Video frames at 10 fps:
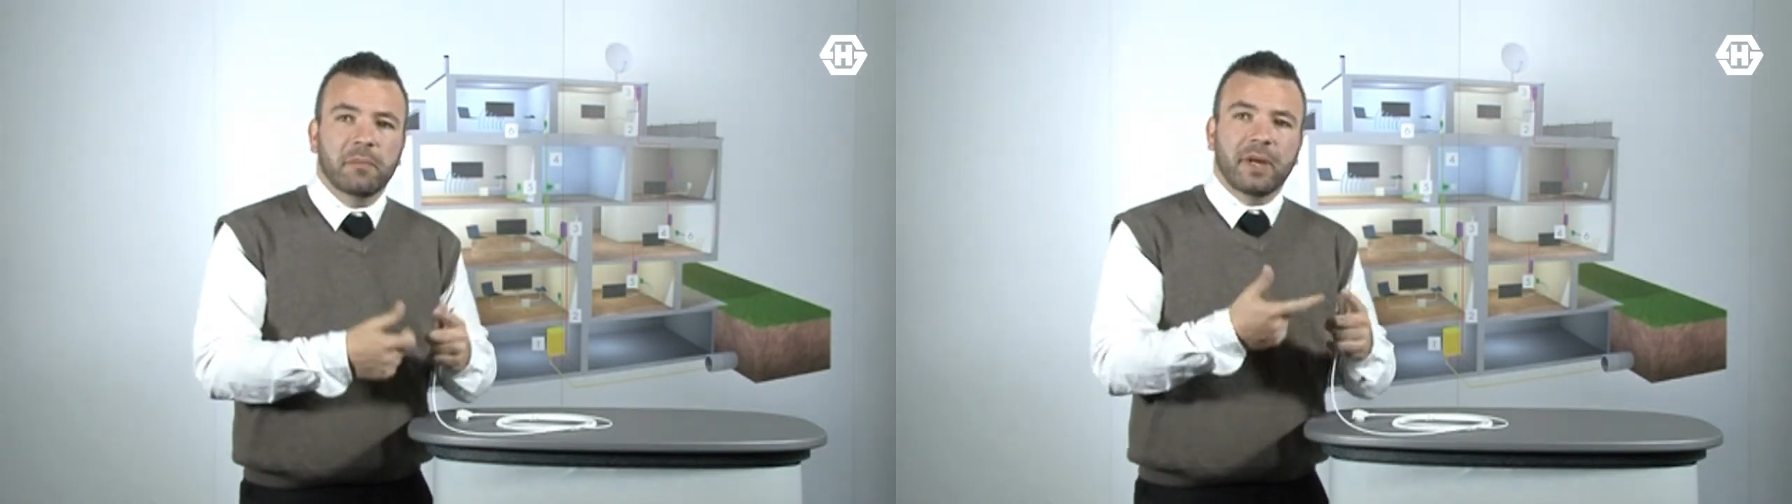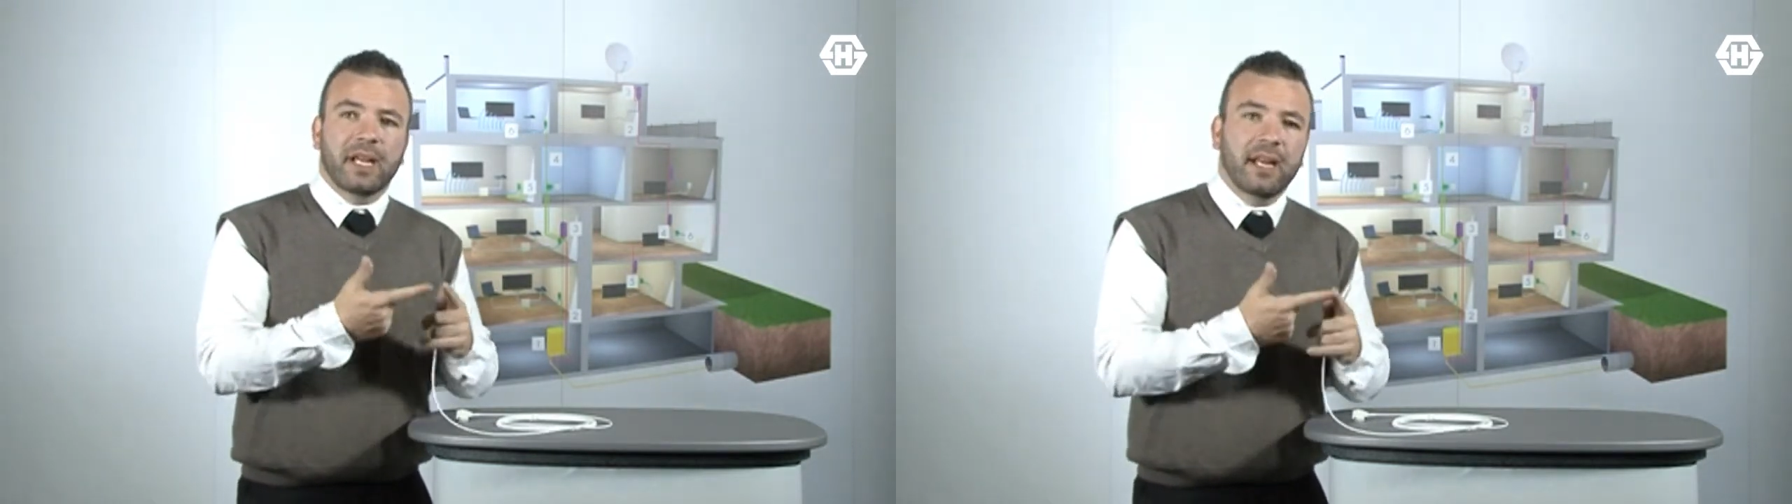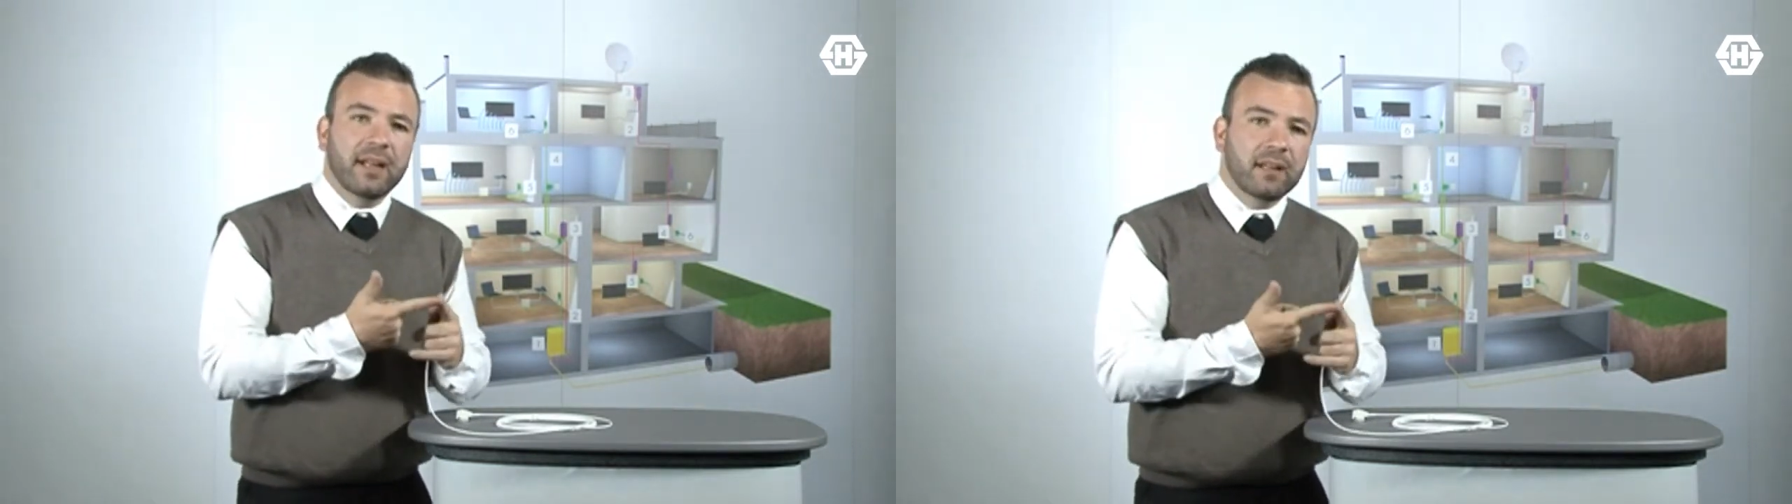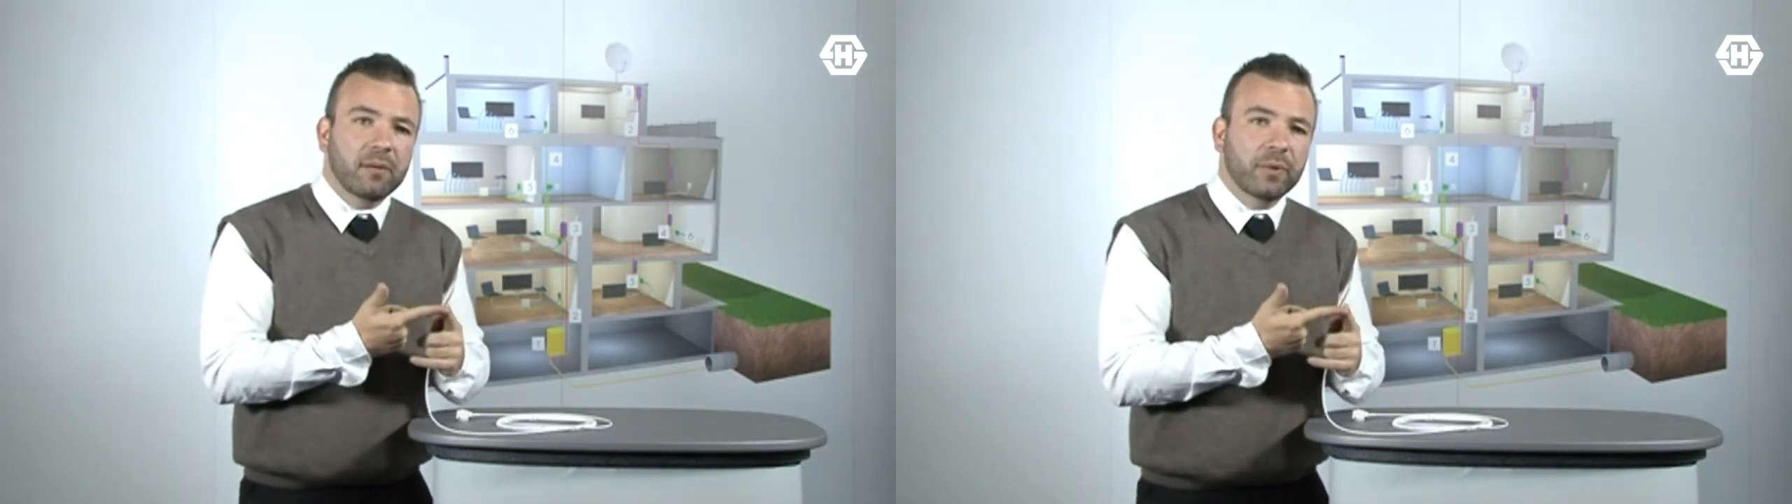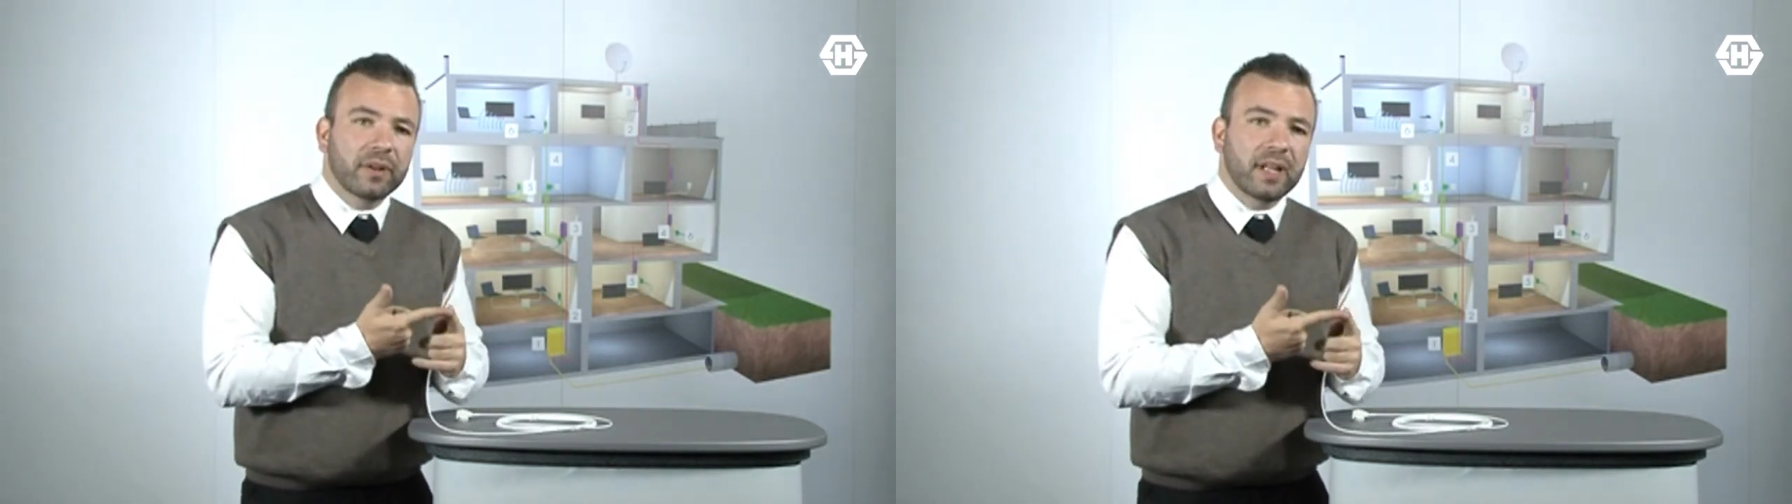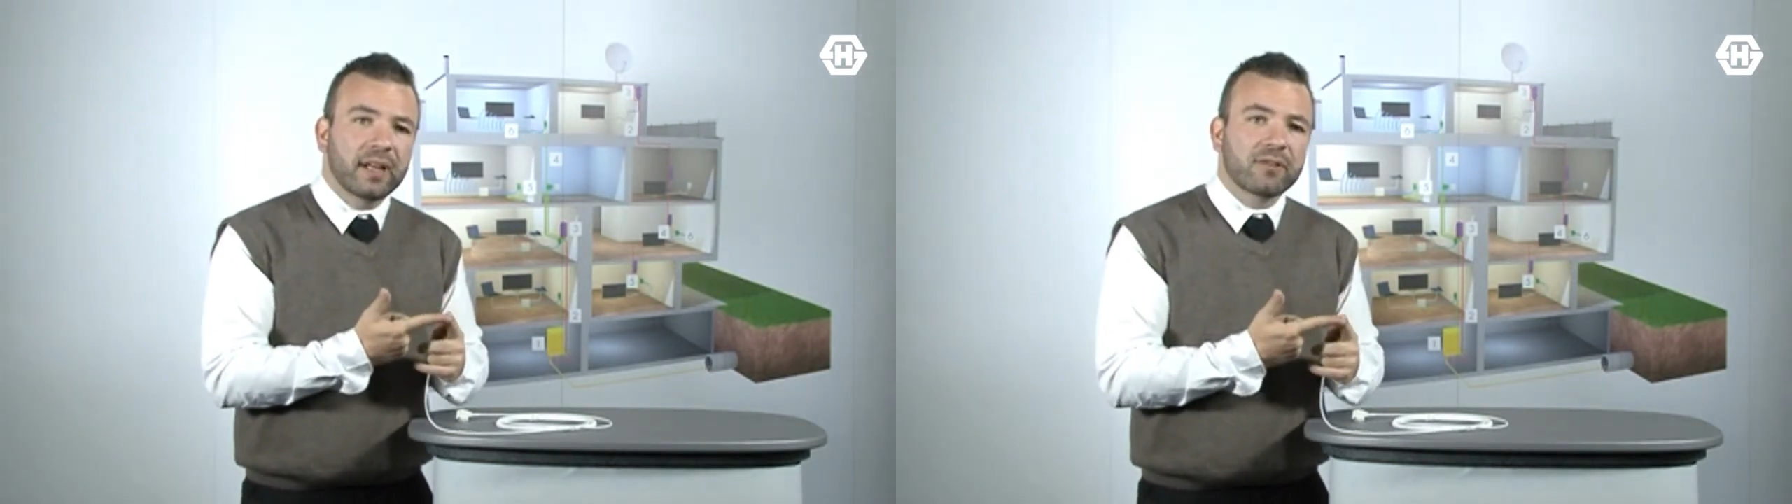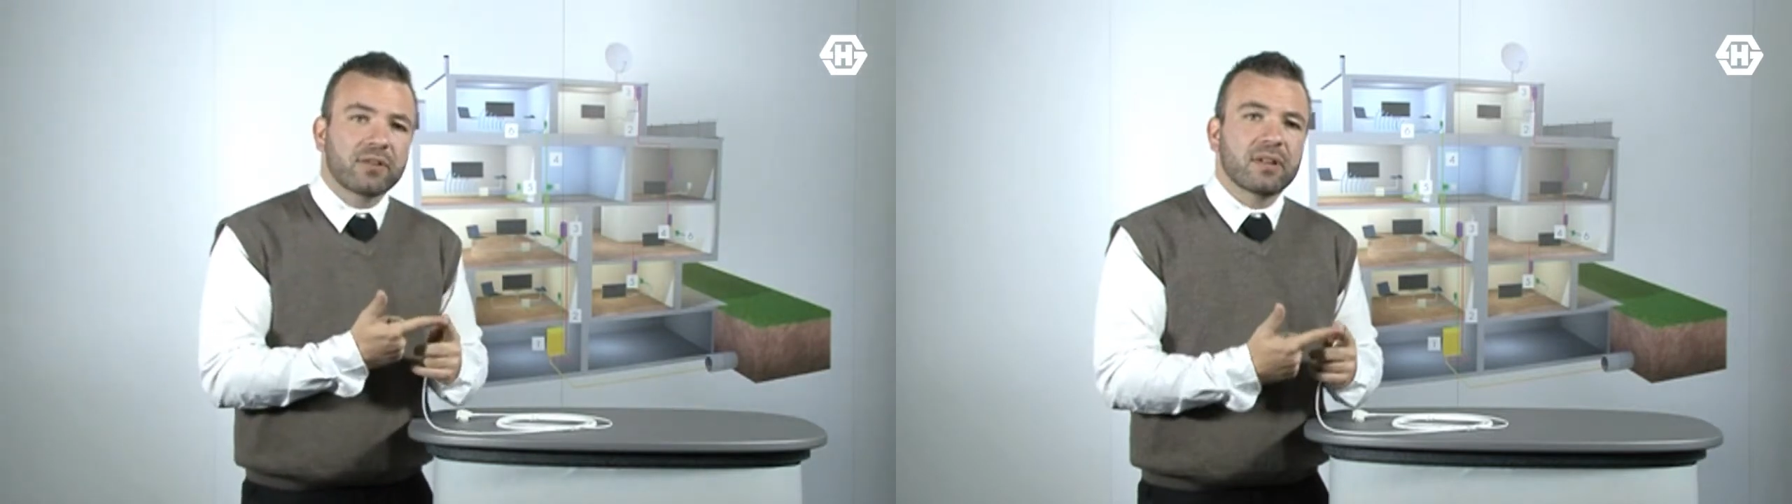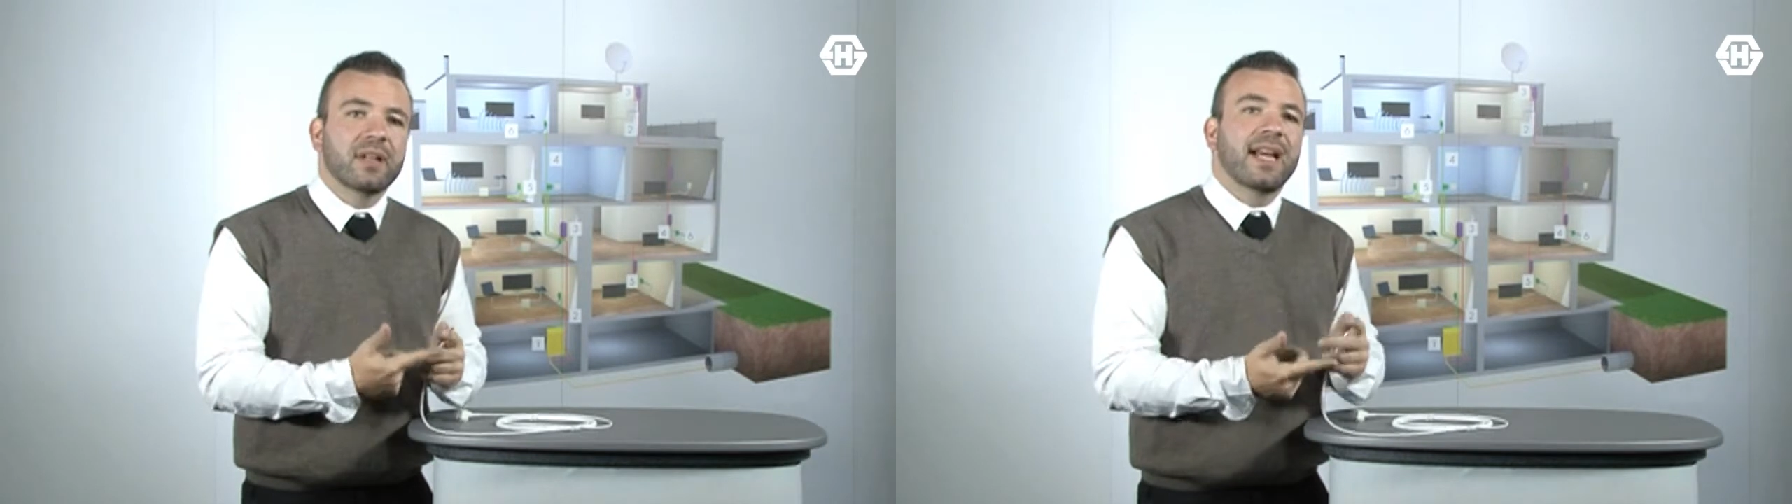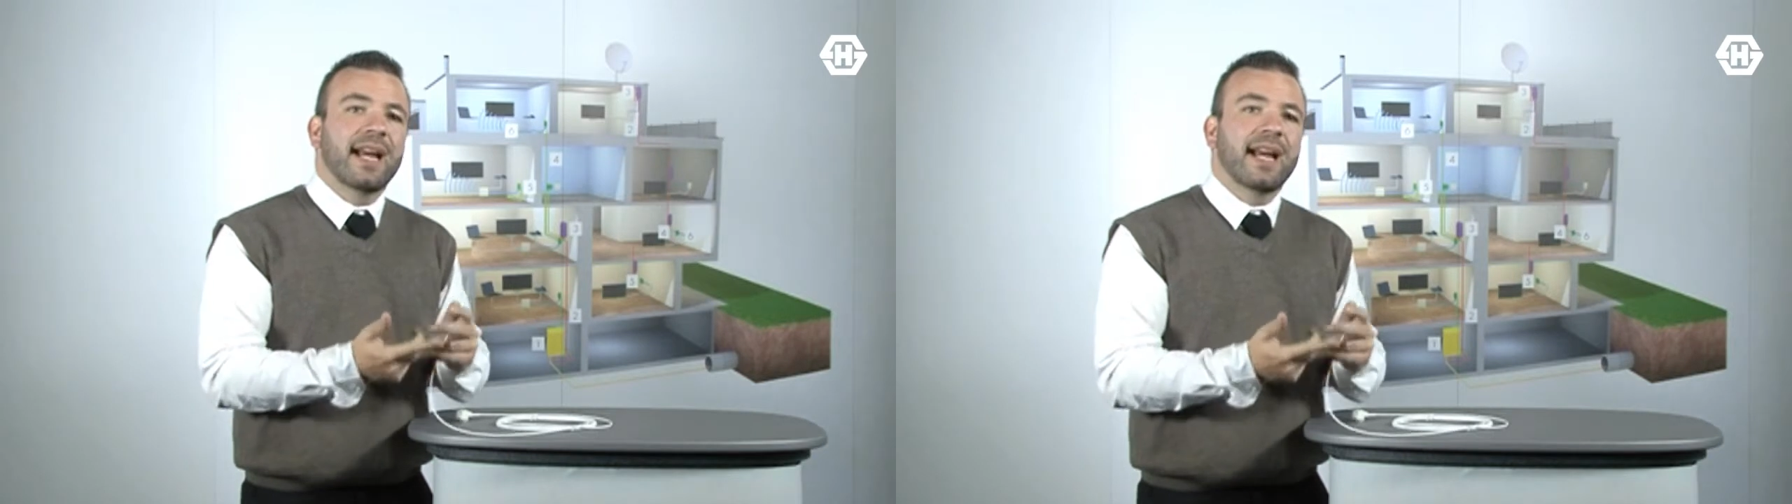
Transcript: mechanical protection